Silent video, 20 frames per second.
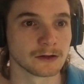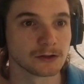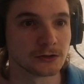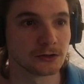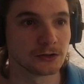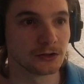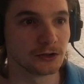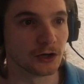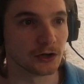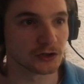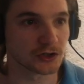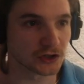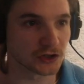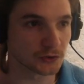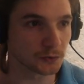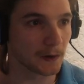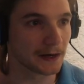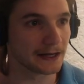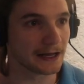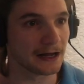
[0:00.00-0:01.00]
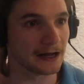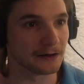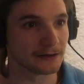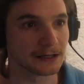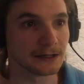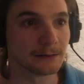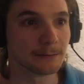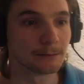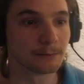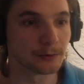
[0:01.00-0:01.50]
you know, sweat out
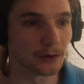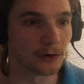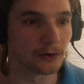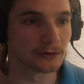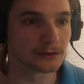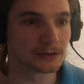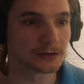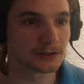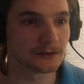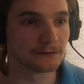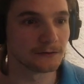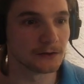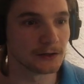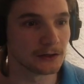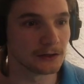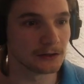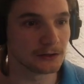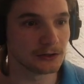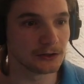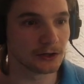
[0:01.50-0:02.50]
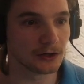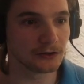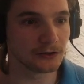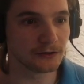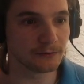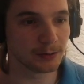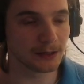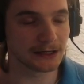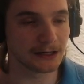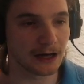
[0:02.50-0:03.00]
in bronze for, you know,
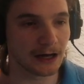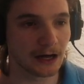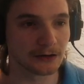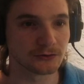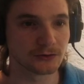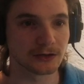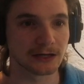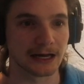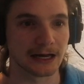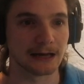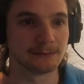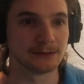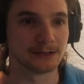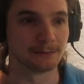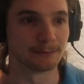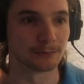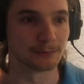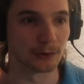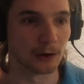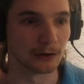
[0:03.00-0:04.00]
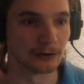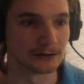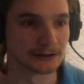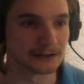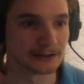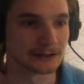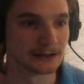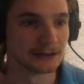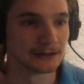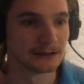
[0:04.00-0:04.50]
you've played 100 games in
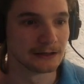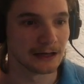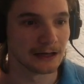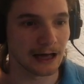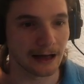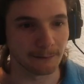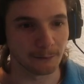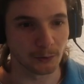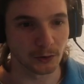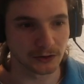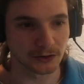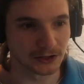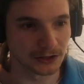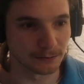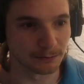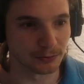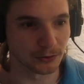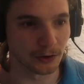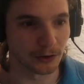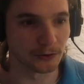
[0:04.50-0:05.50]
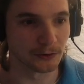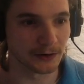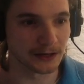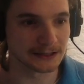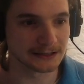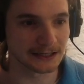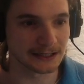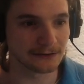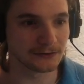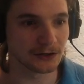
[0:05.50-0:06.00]
bronze, and what's the
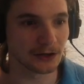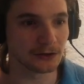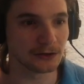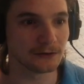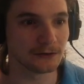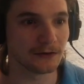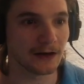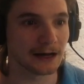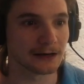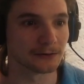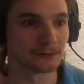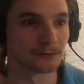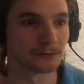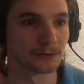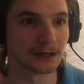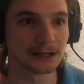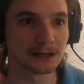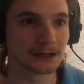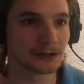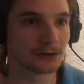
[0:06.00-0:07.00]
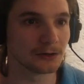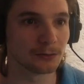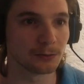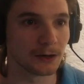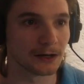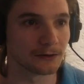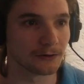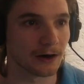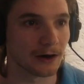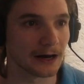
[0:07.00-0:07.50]
progress? Even though you've had a really good
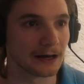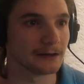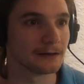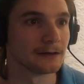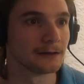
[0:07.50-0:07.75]
win rate,